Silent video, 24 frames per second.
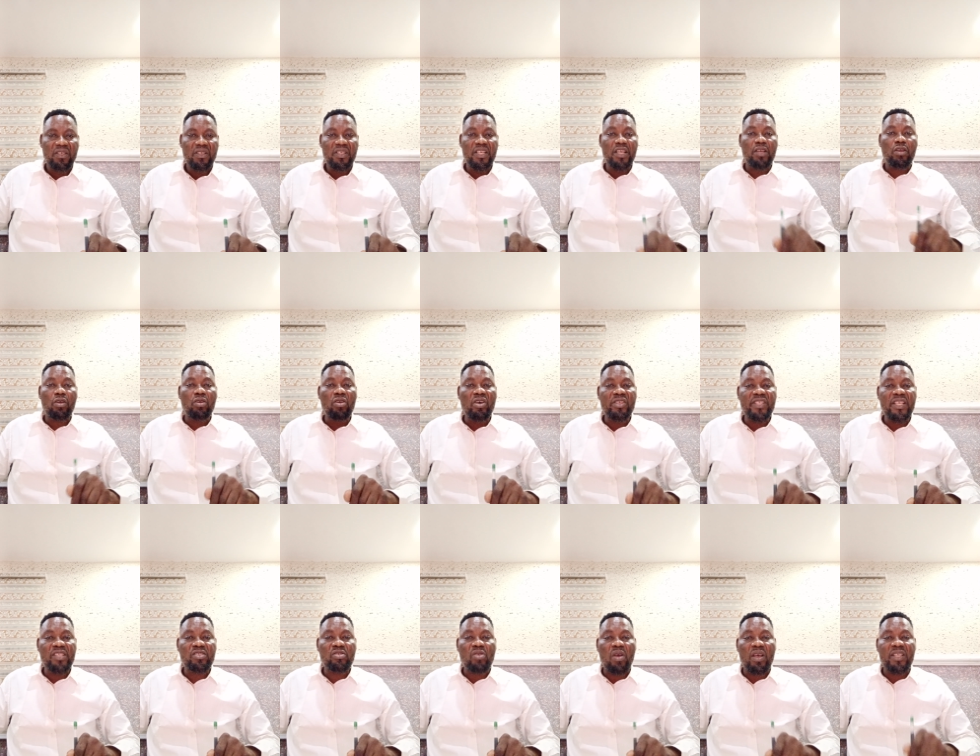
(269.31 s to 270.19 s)
the
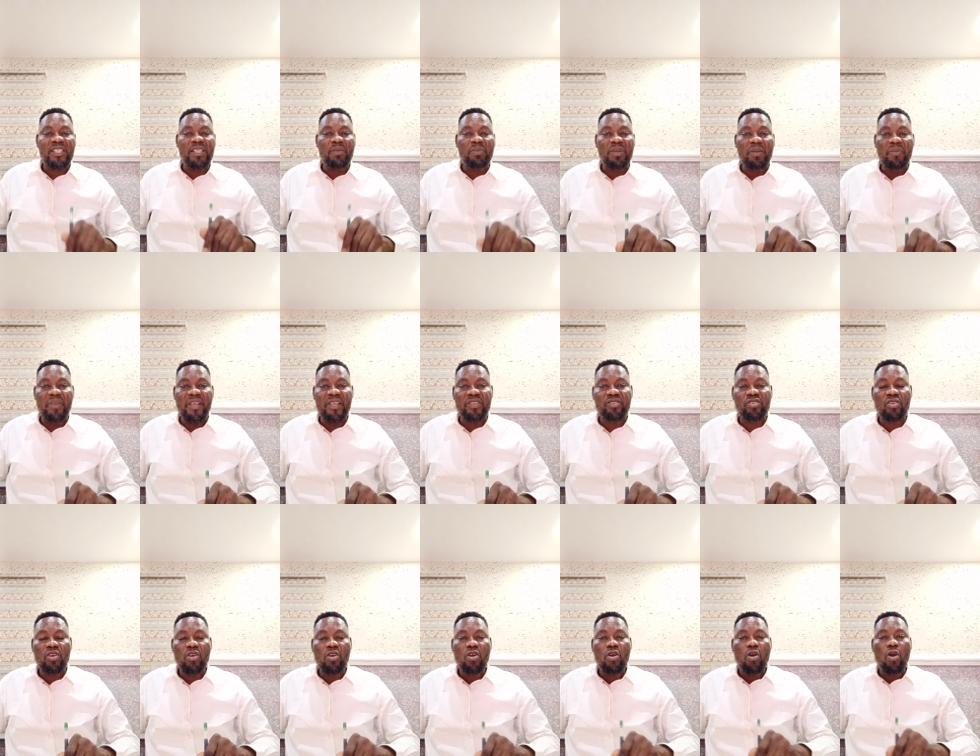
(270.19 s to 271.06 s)
closing stock simply
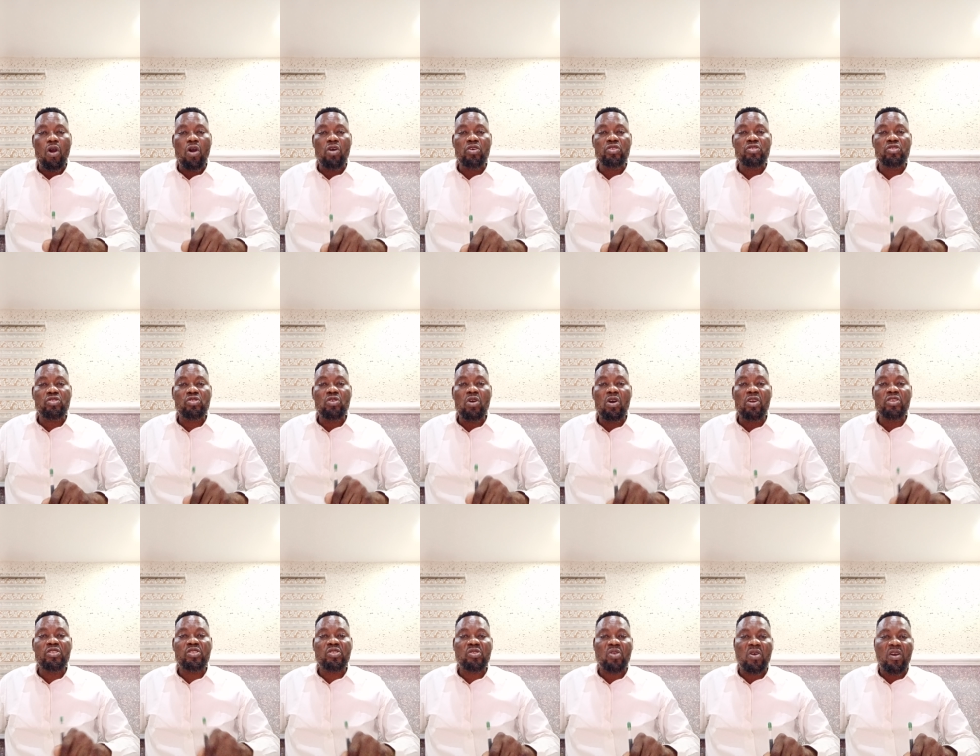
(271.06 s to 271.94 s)
means
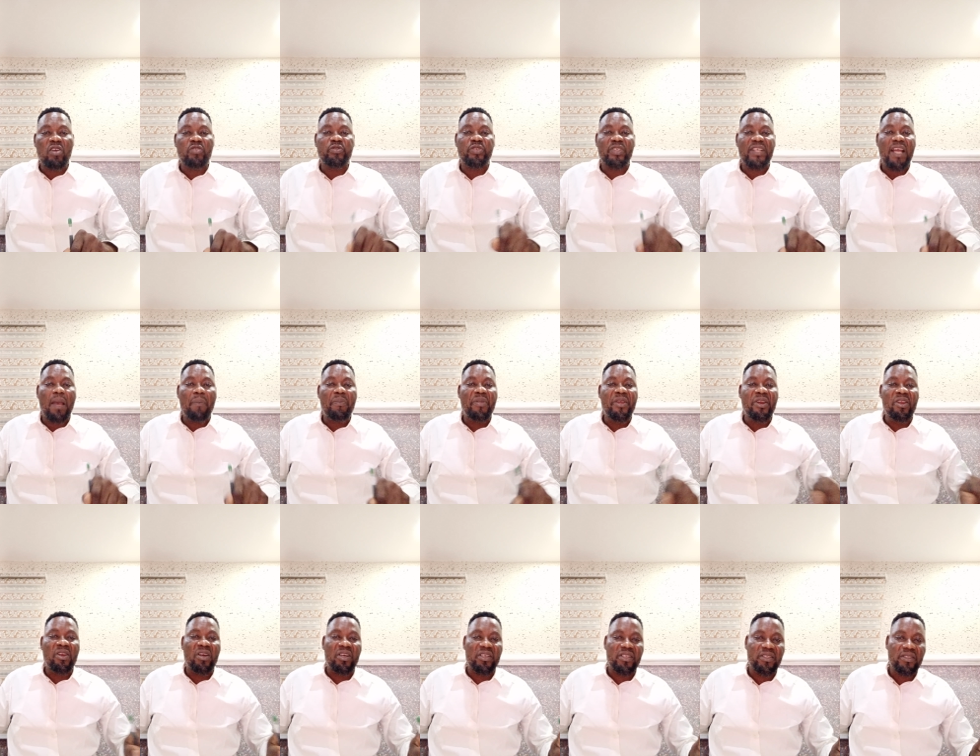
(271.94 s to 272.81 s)
unsold stock for that
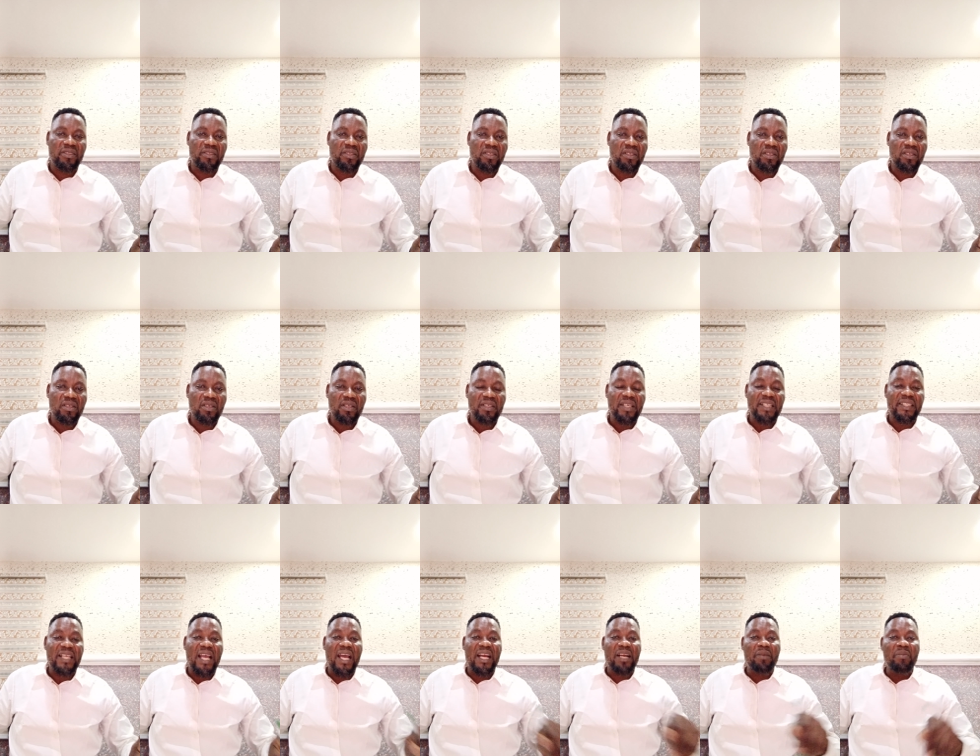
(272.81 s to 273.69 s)
period
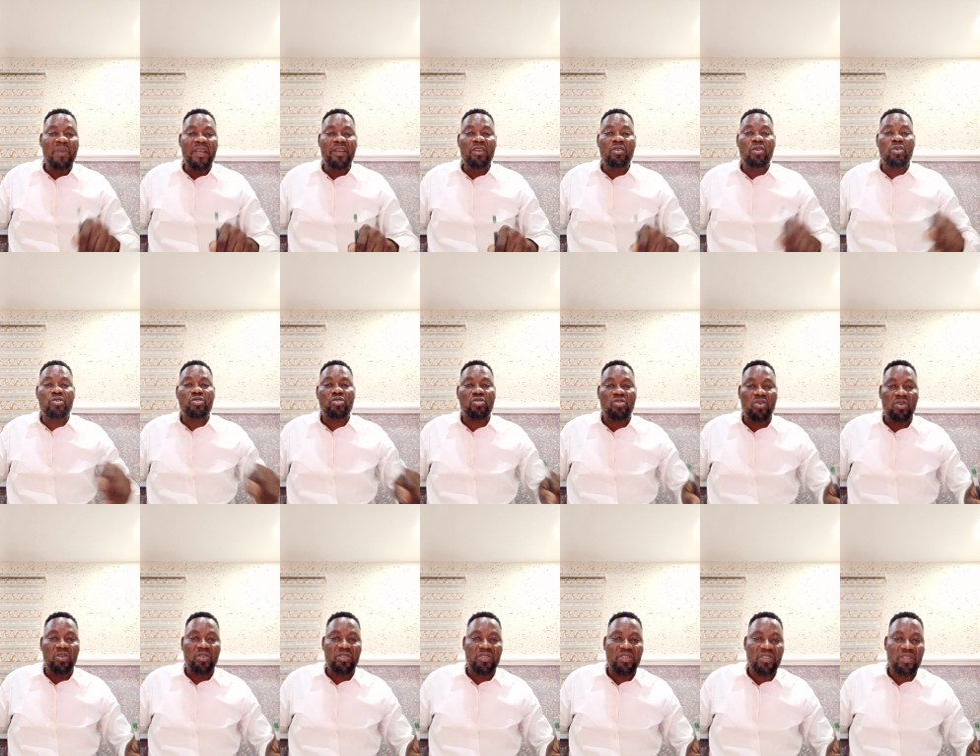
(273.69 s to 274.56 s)
that are remaining
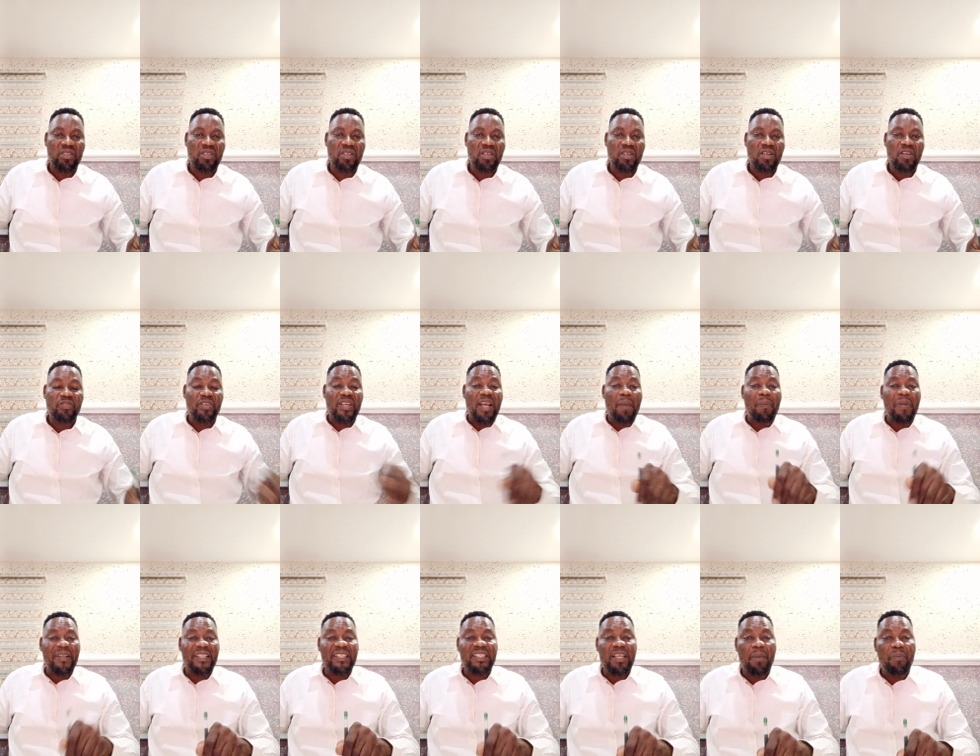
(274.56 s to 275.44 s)
unsold for that
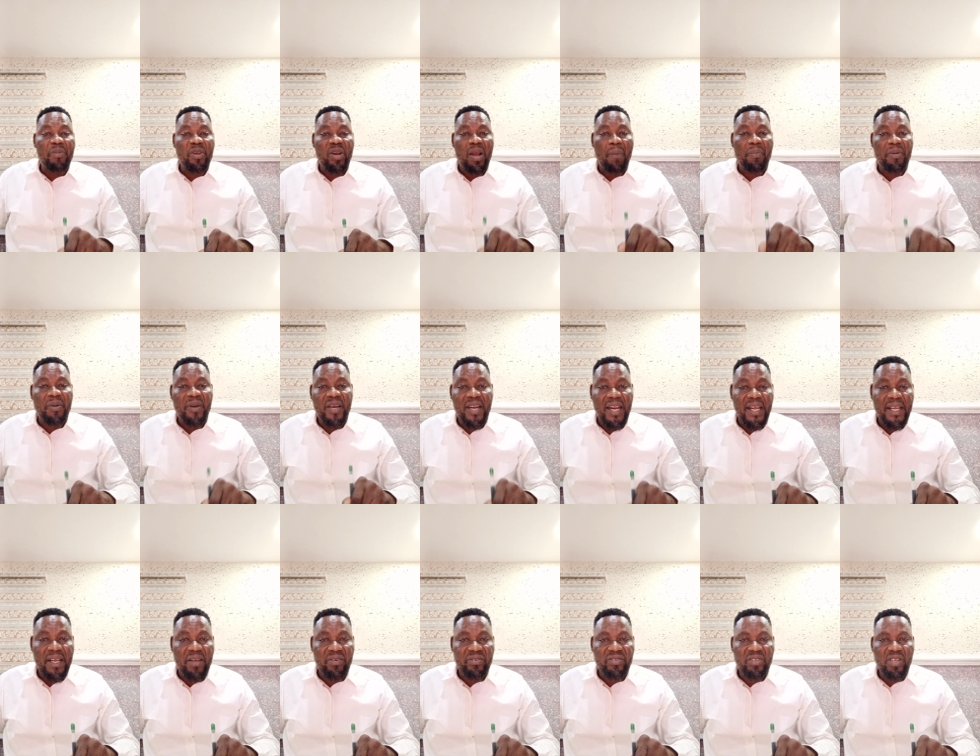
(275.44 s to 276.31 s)
particular period of preparing
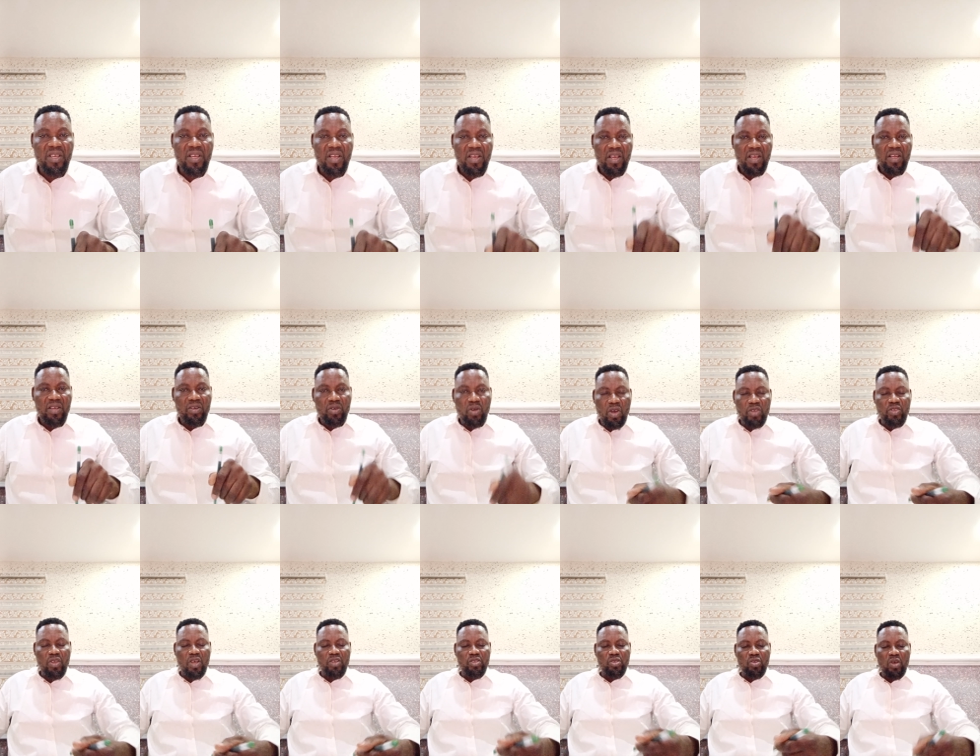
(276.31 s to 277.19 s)
account.
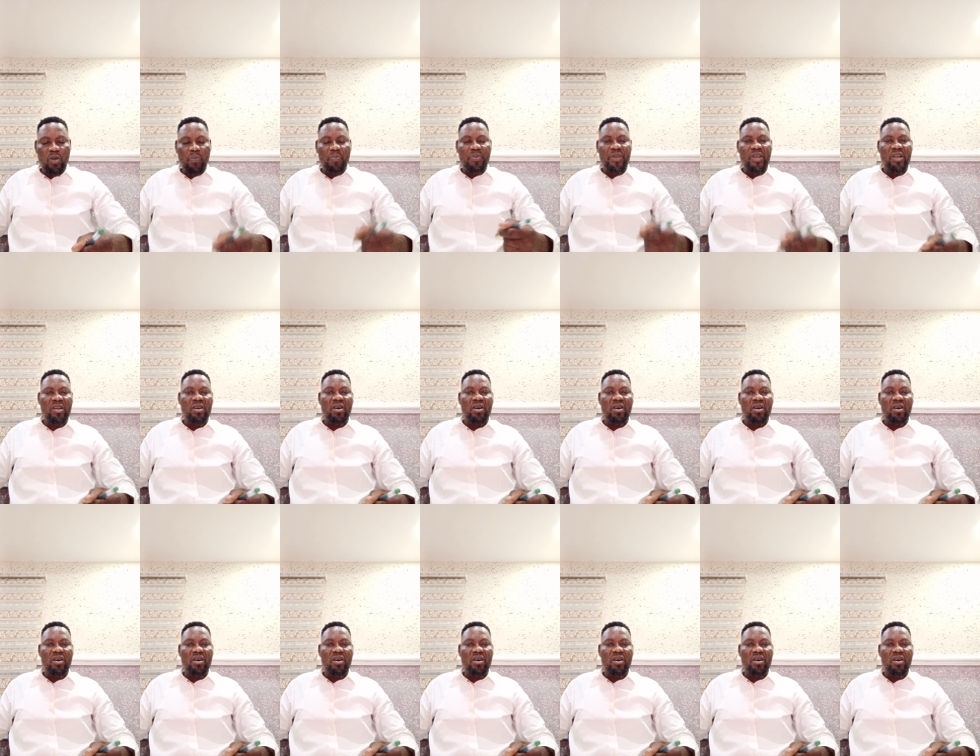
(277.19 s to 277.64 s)
Those unsold